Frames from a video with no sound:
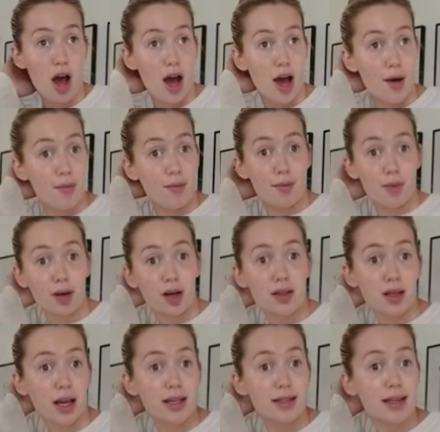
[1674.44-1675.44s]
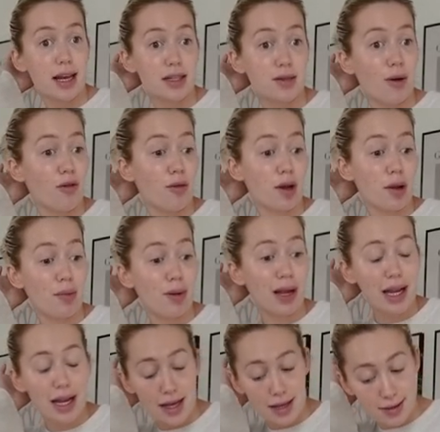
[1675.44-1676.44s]
um, because I said to everybody,
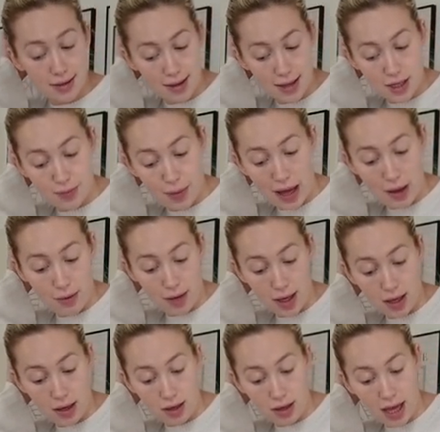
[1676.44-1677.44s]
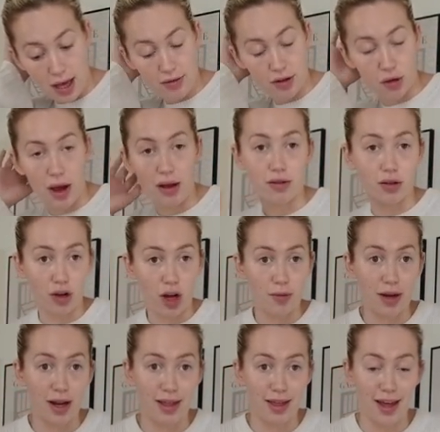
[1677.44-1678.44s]
please, this baby, even though I haven't got
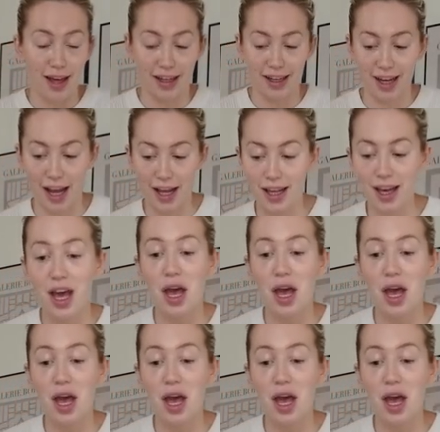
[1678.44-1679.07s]
him anything, like